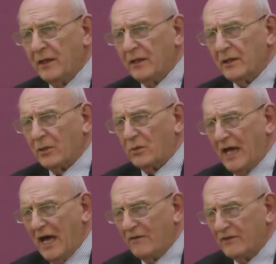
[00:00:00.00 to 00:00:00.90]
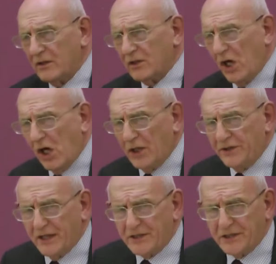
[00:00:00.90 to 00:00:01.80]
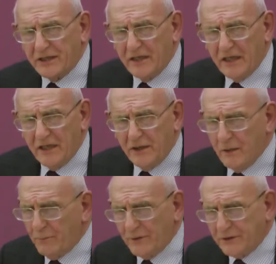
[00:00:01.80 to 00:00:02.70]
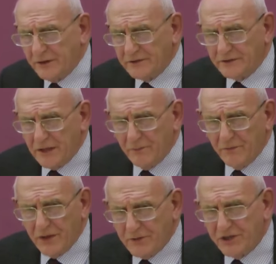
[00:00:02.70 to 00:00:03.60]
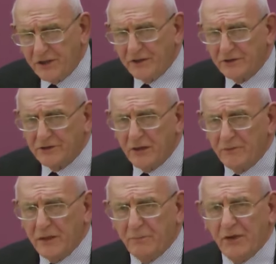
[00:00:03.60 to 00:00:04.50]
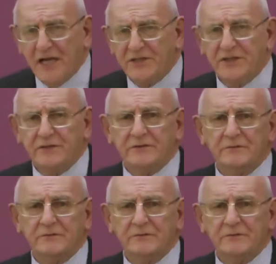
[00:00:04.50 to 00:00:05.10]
that we have a God that's omnipotent, omniscient, omnipresent,